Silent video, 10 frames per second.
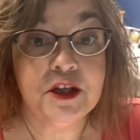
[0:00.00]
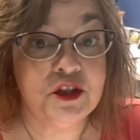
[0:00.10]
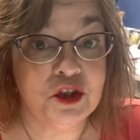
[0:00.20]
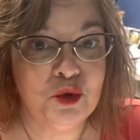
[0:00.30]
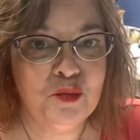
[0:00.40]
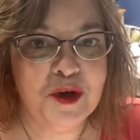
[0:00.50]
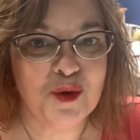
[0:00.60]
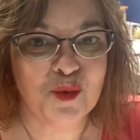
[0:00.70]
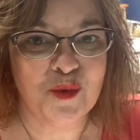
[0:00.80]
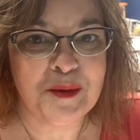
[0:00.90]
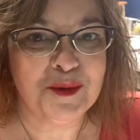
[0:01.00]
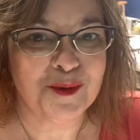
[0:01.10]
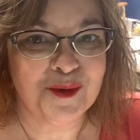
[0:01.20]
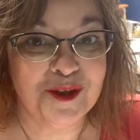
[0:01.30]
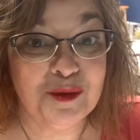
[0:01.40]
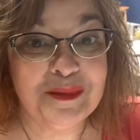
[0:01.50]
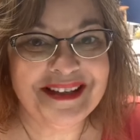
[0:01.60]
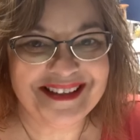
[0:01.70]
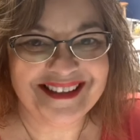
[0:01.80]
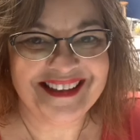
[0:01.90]
Zoom Rubber Room
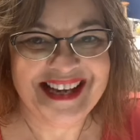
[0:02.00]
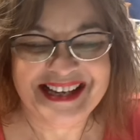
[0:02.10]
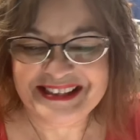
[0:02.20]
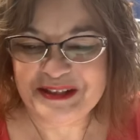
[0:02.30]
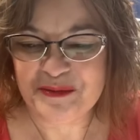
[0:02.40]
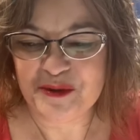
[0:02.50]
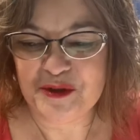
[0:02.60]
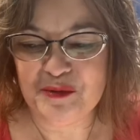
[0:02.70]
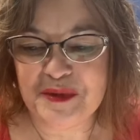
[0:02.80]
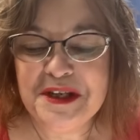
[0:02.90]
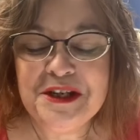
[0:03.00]
classroom.